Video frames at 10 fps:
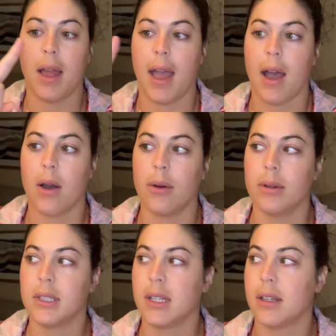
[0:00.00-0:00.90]

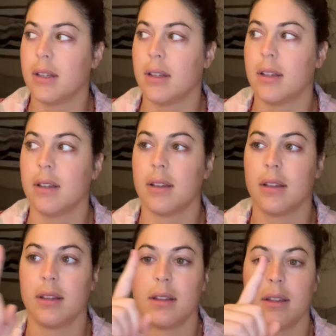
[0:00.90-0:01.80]
out
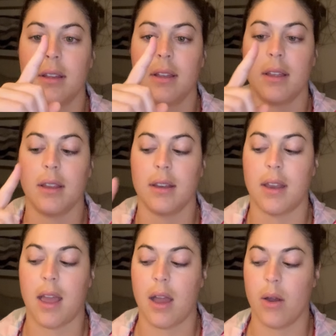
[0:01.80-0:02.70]
and
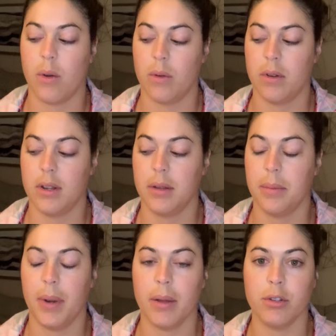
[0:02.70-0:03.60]
down,
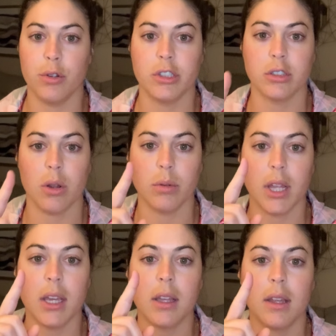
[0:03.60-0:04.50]
but I would do it
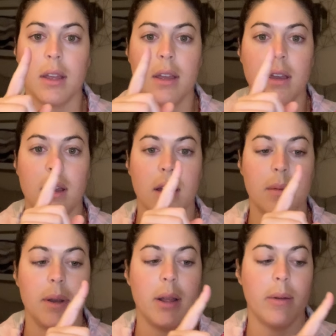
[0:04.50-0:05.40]
slowly,
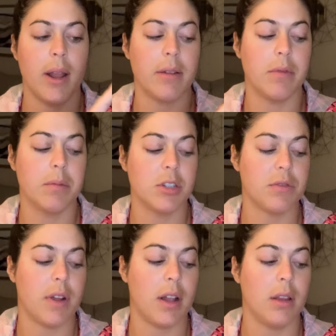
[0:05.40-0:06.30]
and I would have them
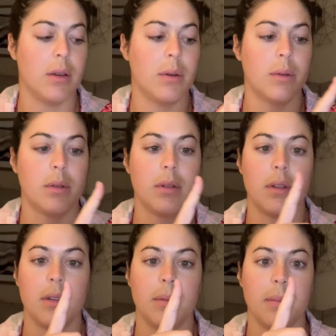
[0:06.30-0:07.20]
just follow
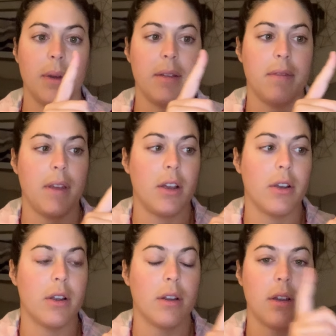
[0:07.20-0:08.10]
my
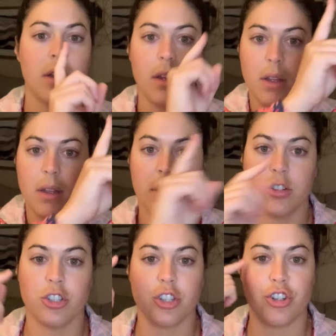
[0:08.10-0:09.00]
finger
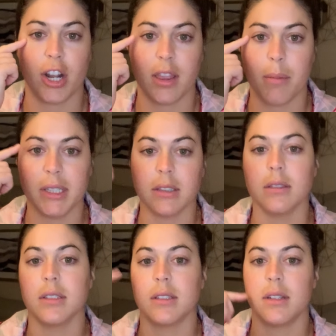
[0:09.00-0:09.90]
just to check the
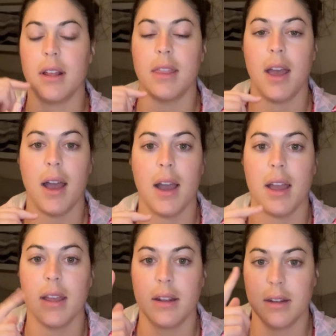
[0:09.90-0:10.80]
muscles in the
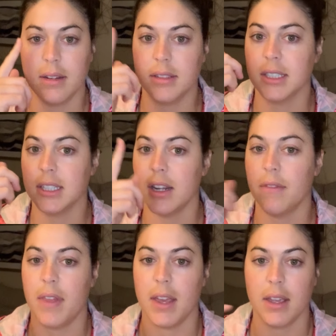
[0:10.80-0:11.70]
eye to see
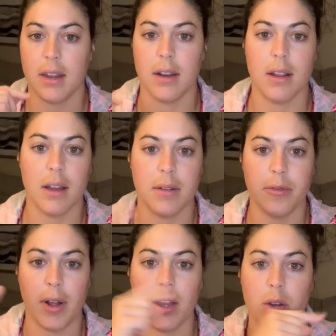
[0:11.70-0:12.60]
if they can
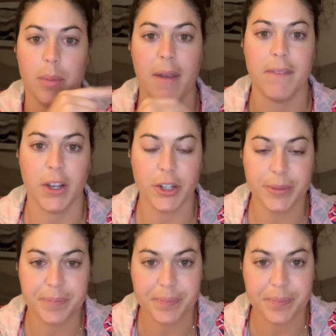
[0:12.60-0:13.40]
follow my finger.